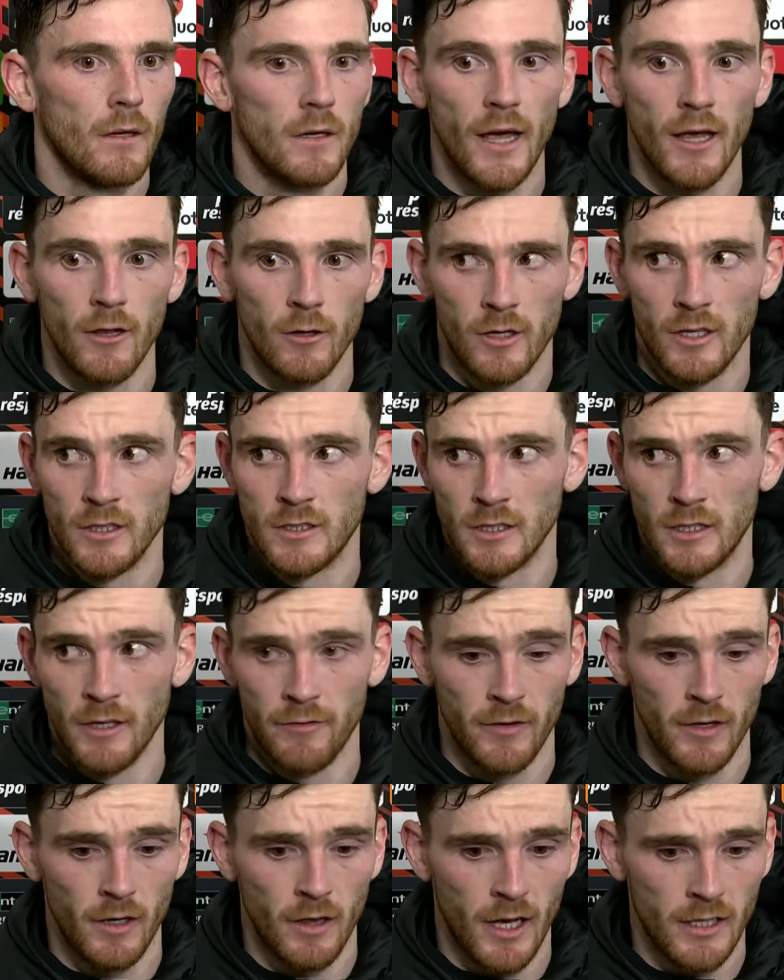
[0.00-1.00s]
Yeah, look, he's a
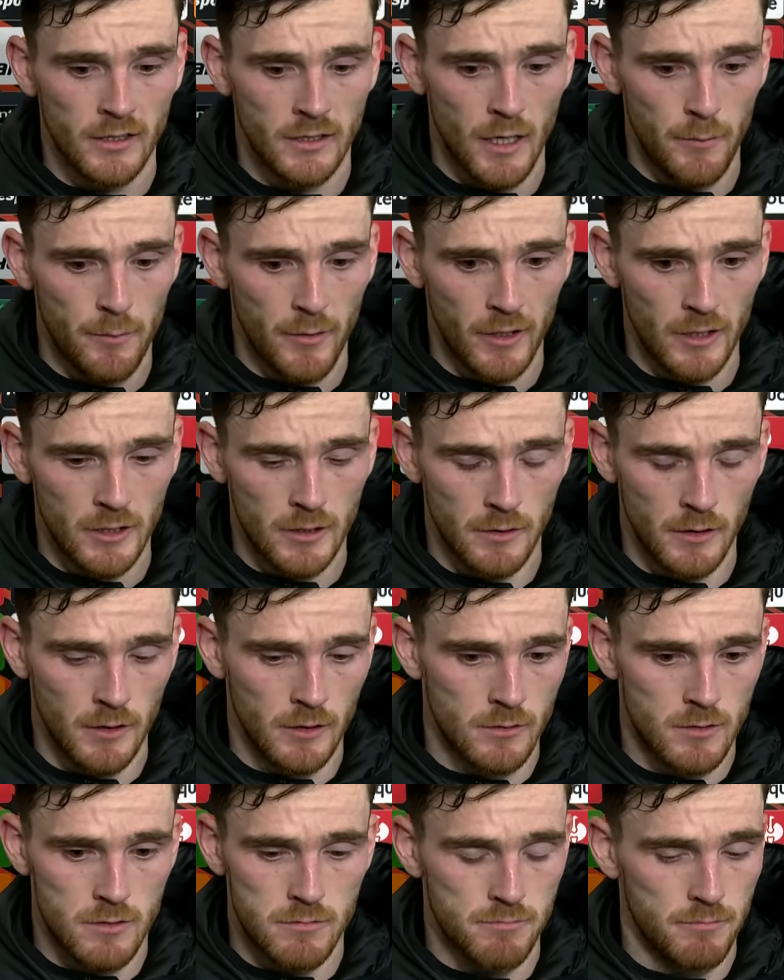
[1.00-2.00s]
different class keeper. He's,
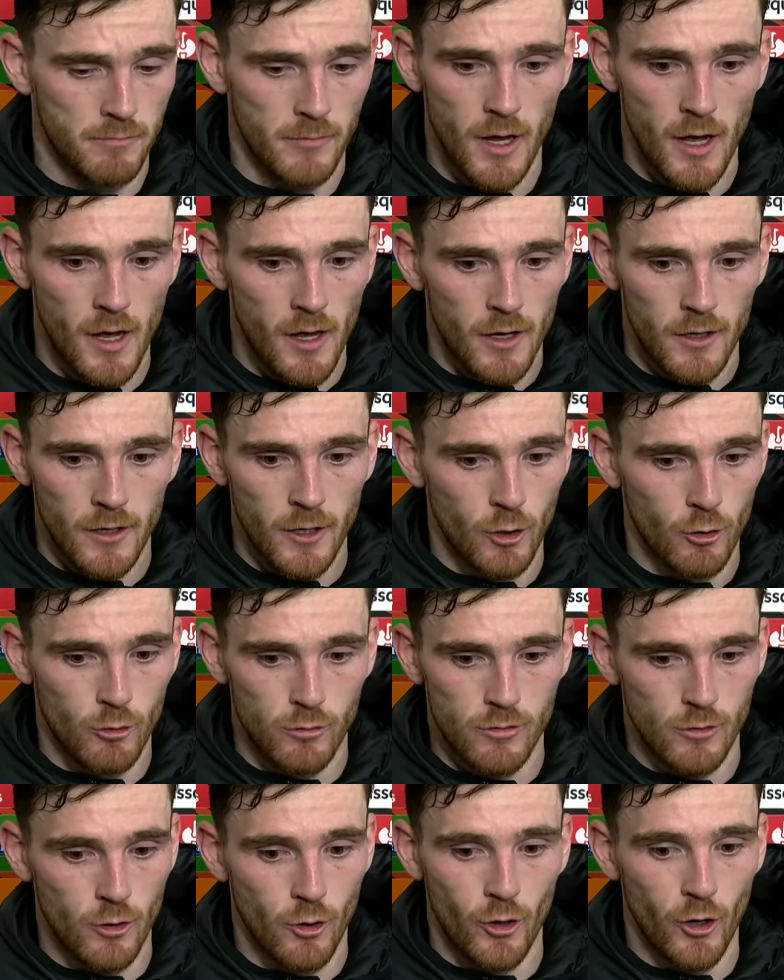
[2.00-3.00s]
he's you know,
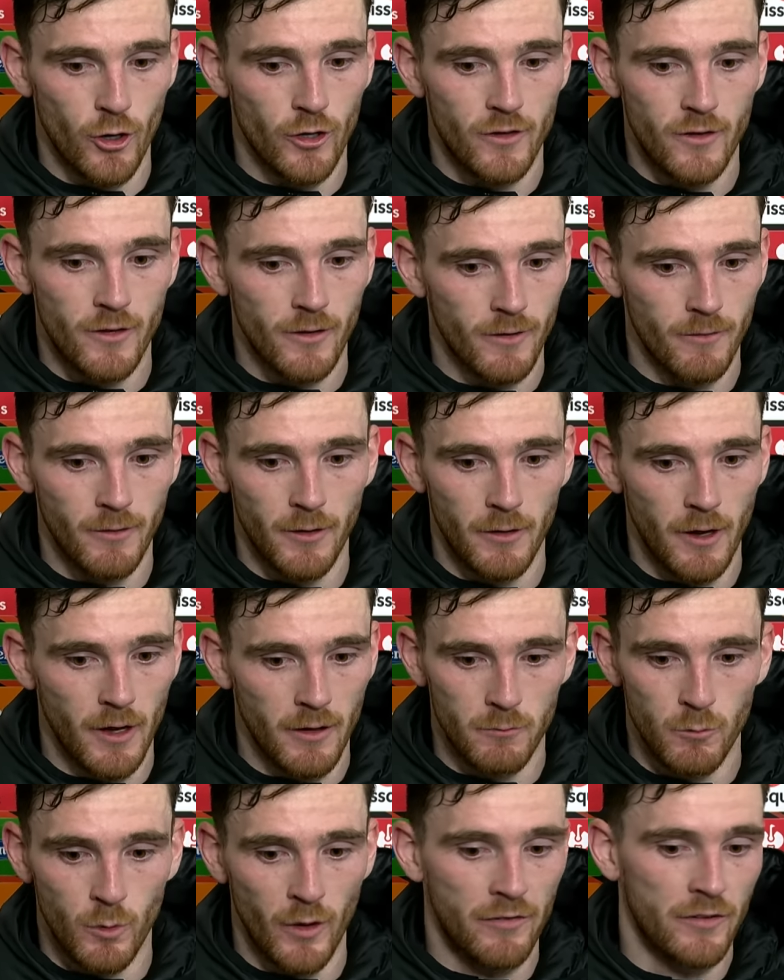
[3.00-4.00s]
so good
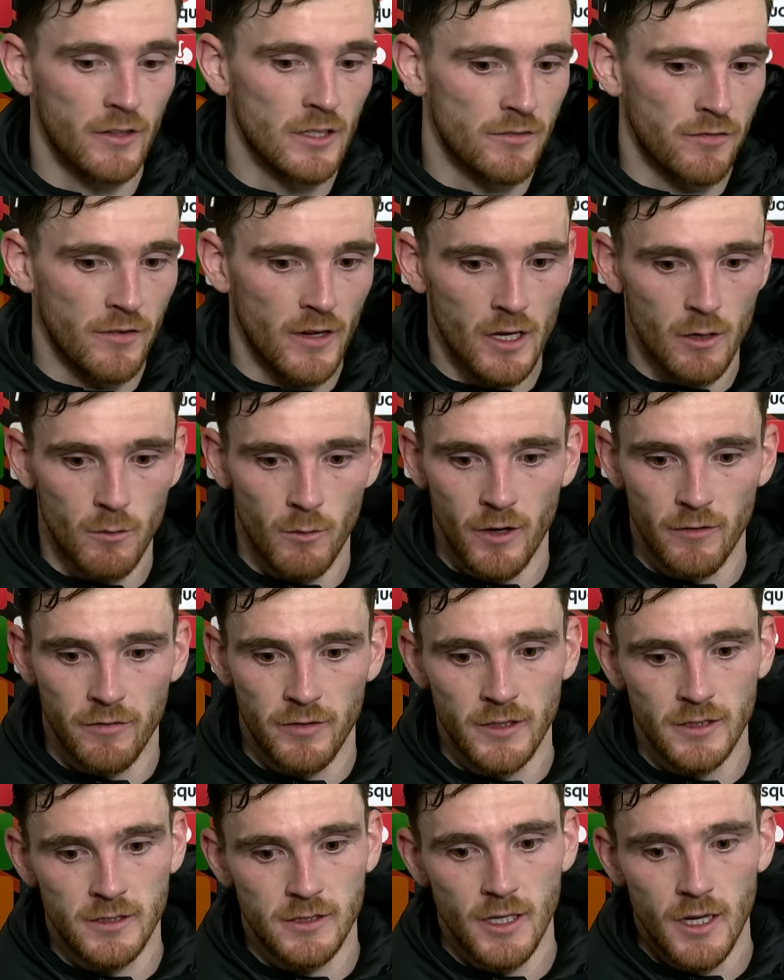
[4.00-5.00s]
with his feet, with
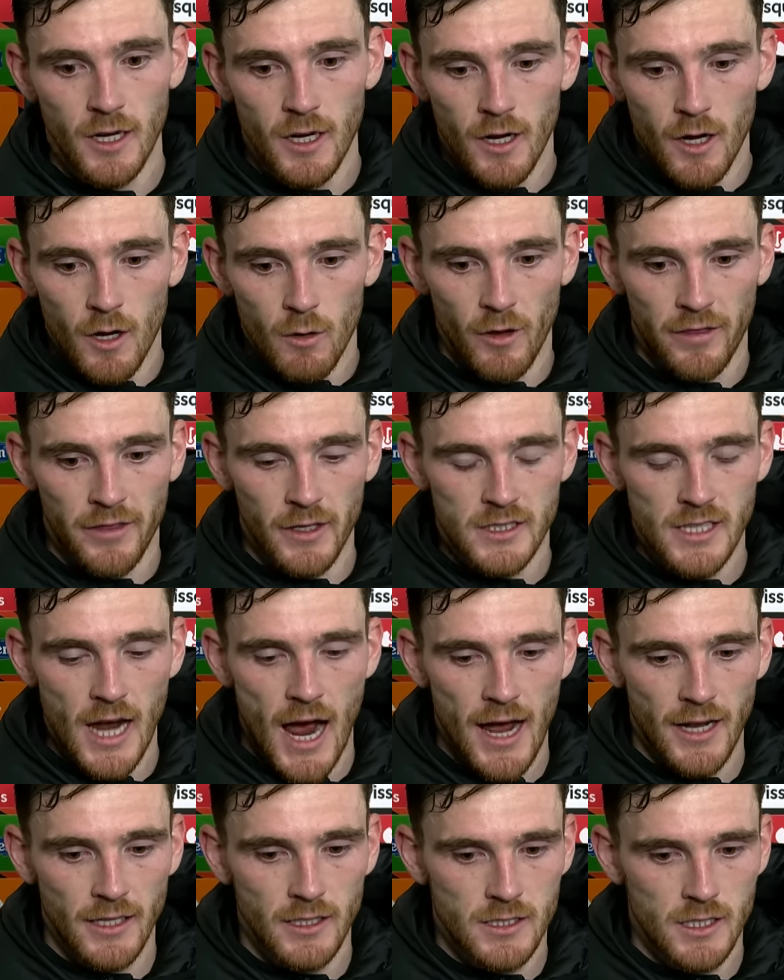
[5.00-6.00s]
his with his
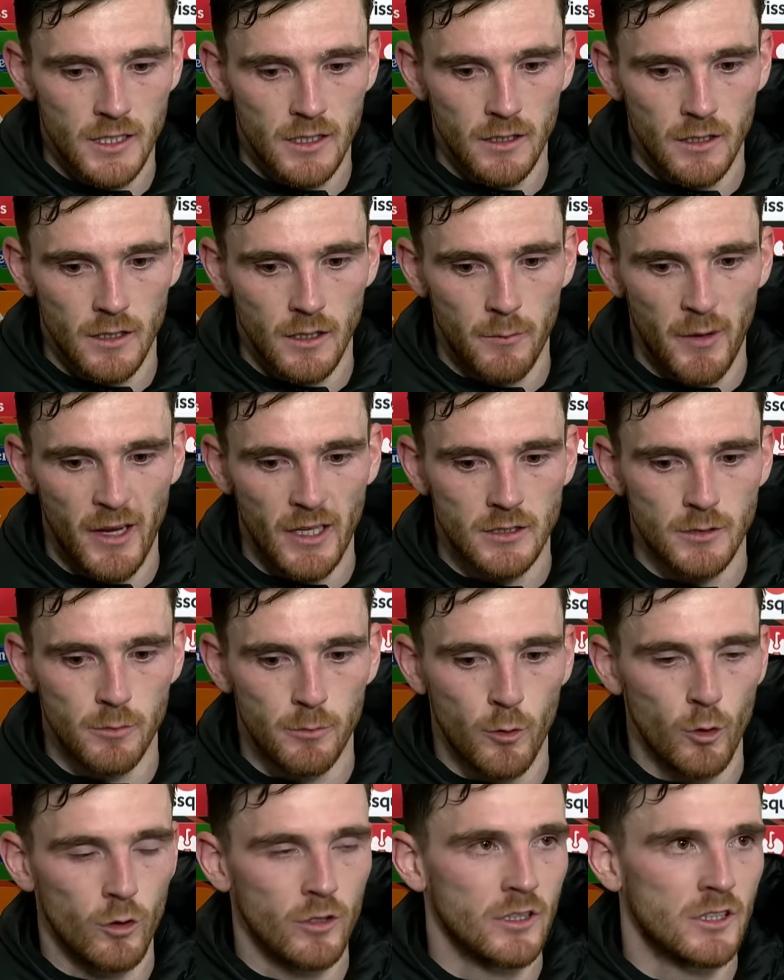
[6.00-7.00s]
hands, and he makes
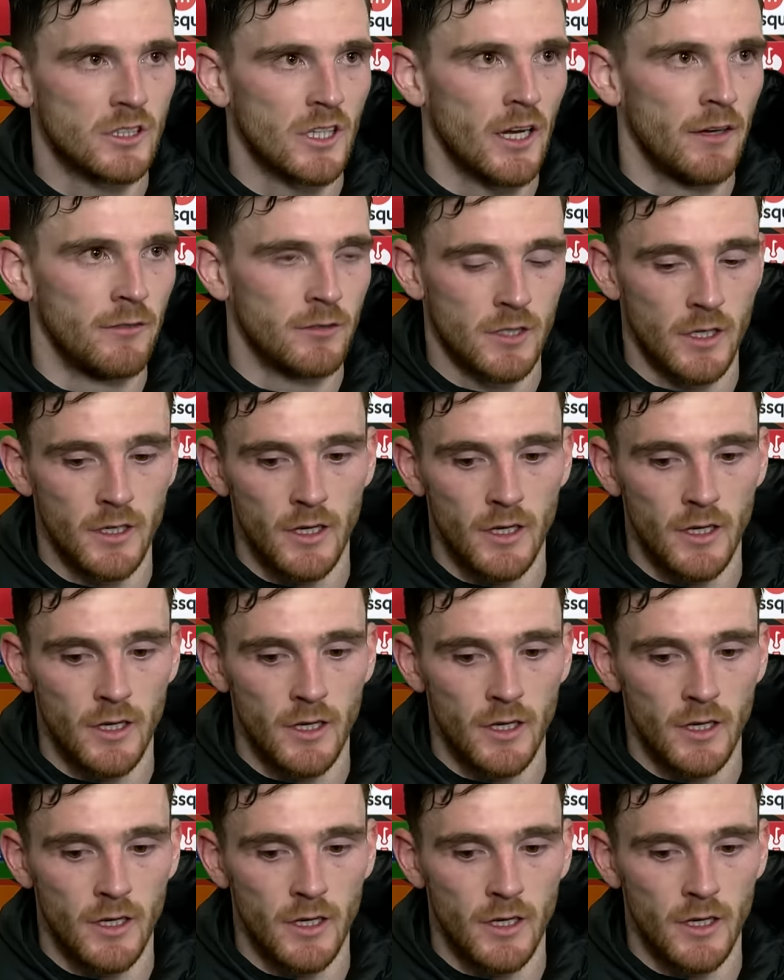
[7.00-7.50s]
important saves.